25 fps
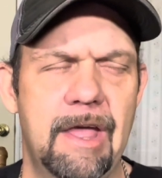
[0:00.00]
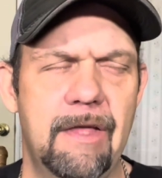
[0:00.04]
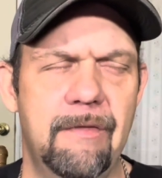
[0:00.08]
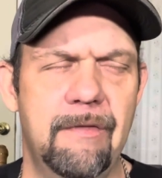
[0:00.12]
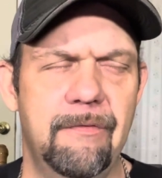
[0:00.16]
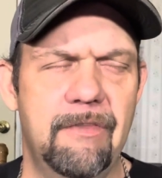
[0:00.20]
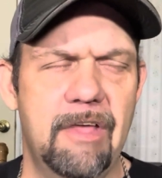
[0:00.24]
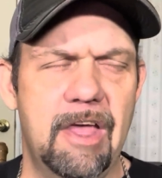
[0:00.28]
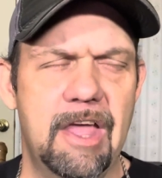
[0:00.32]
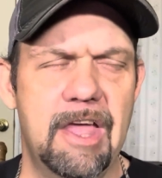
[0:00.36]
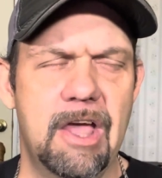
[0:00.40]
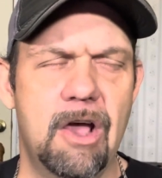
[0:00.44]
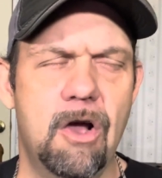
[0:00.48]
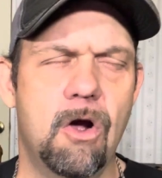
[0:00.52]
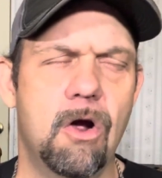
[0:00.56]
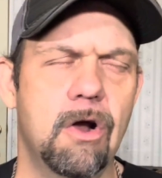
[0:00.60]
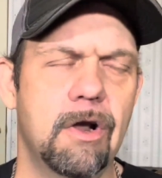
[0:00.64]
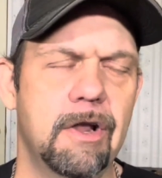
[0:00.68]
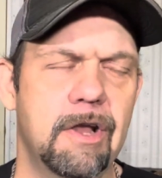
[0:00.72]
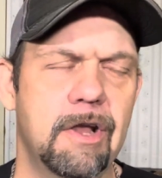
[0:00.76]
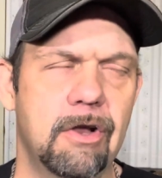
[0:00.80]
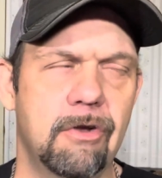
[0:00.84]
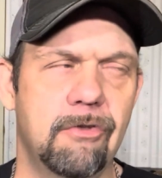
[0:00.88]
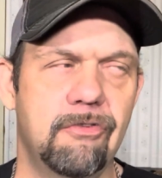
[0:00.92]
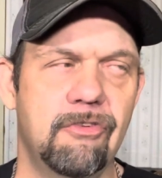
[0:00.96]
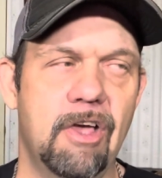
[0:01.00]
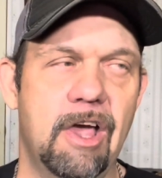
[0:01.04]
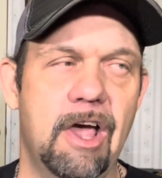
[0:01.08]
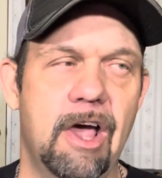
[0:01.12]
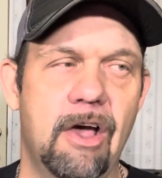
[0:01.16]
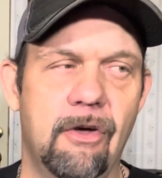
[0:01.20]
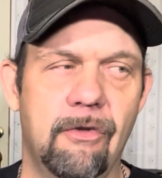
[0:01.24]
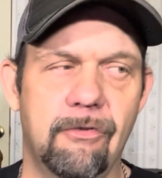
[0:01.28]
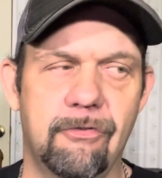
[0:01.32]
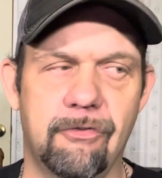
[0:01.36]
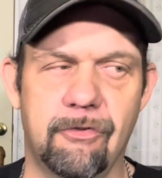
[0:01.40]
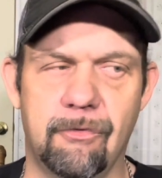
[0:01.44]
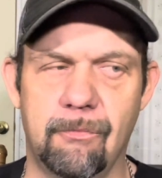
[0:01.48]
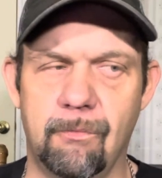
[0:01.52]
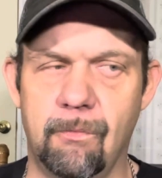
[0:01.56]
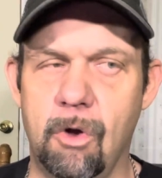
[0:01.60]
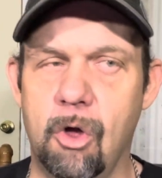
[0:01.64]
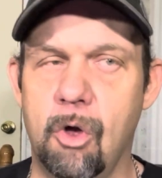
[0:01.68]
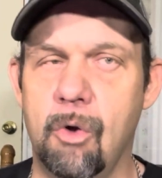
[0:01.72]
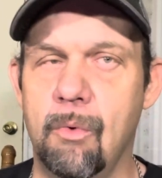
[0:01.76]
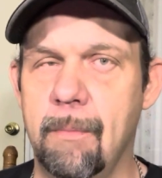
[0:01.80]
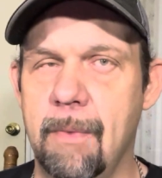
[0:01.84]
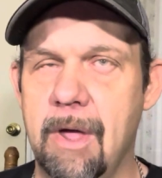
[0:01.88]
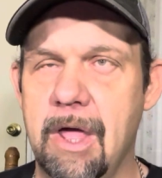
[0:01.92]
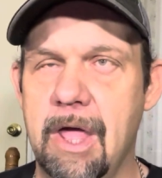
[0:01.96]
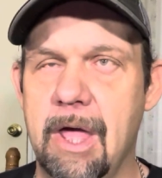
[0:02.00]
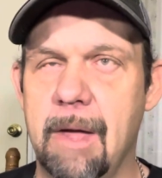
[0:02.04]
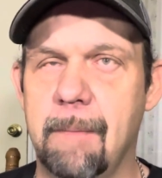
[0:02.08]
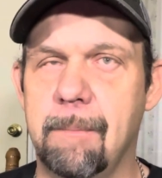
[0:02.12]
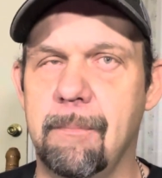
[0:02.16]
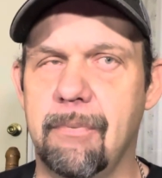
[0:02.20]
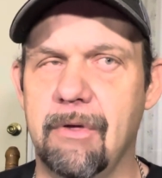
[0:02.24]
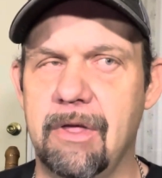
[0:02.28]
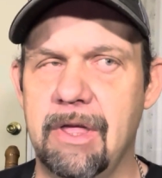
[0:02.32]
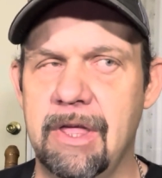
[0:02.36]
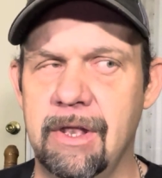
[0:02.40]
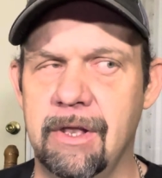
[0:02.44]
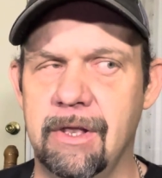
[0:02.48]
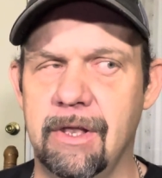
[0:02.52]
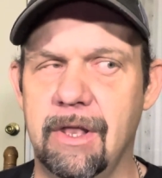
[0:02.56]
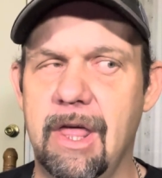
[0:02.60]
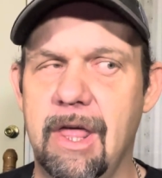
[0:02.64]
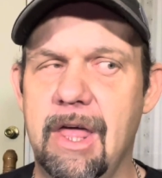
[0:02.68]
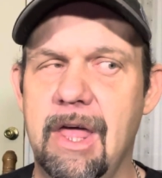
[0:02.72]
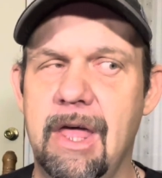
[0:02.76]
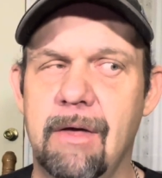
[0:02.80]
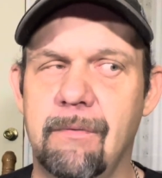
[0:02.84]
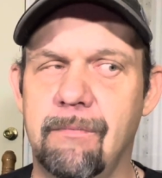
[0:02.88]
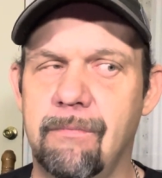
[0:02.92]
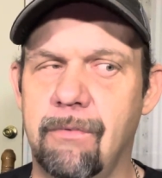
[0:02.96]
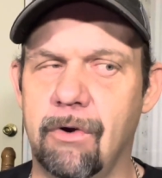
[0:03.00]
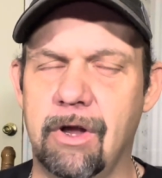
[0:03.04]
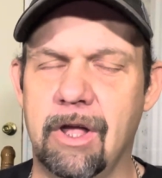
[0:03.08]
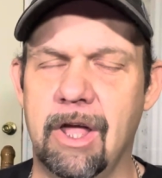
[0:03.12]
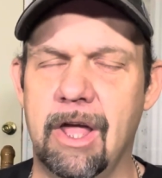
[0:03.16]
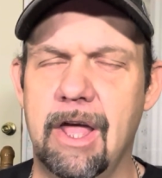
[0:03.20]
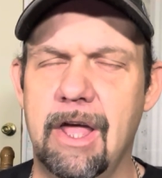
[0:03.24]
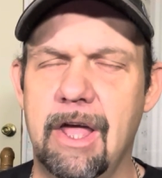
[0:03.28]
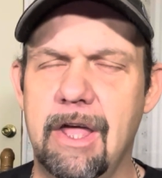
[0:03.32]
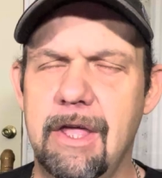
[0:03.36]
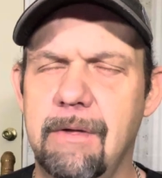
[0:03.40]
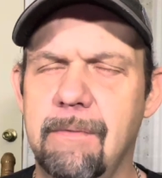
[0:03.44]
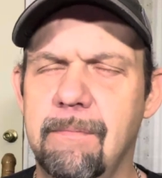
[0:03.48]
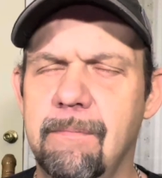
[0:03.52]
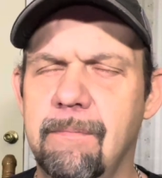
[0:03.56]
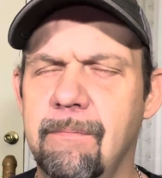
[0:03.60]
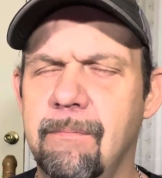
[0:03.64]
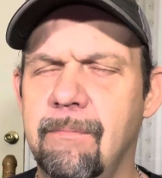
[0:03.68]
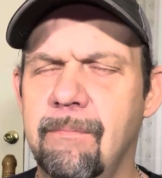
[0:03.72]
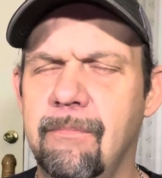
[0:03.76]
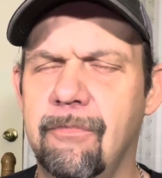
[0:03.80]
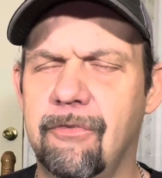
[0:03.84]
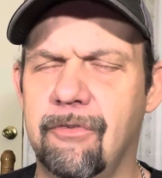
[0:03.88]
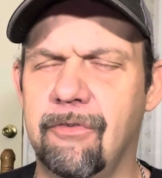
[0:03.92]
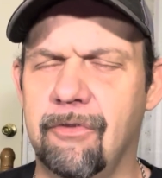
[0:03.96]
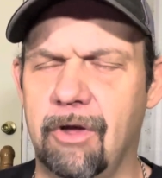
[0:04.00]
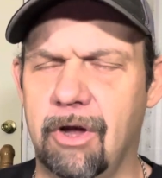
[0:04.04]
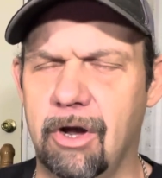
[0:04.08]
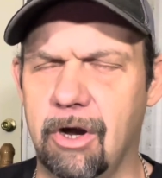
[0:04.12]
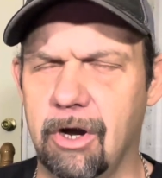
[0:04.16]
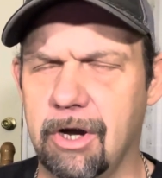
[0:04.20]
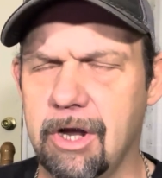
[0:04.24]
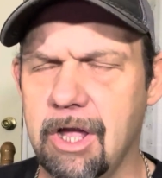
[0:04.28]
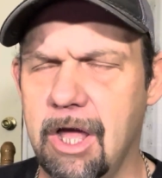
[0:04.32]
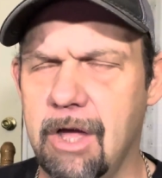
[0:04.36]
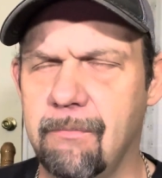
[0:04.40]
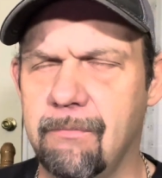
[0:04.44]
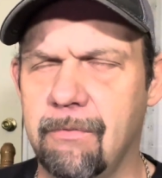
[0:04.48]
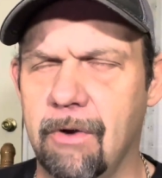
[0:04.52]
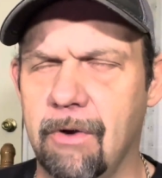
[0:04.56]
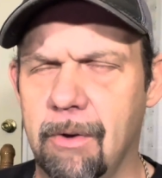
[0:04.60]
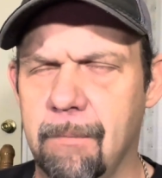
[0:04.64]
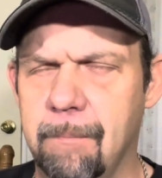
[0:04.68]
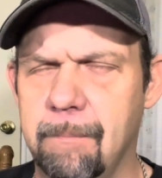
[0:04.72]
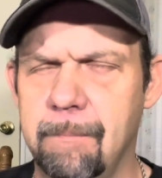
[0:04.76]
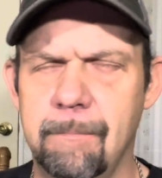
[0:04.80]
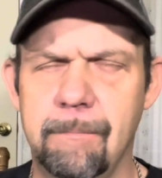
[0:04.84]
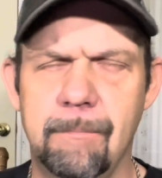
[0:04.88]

they are their child's roadmap in life, okay? So I come from.